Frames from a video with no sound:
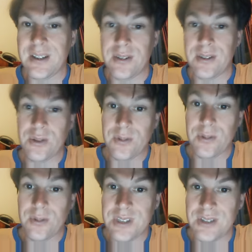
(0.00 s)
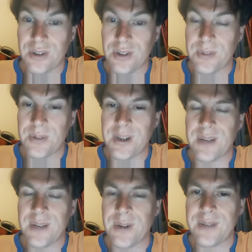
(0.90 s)
in a university in Germany, where
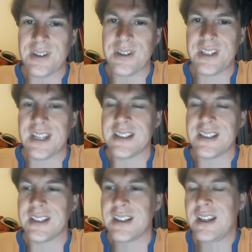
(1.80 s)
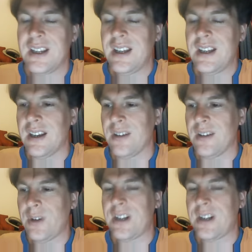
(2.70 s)
they were investigating
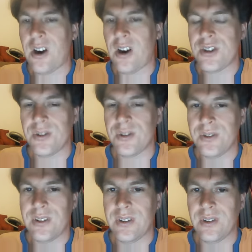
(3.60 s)
running cars on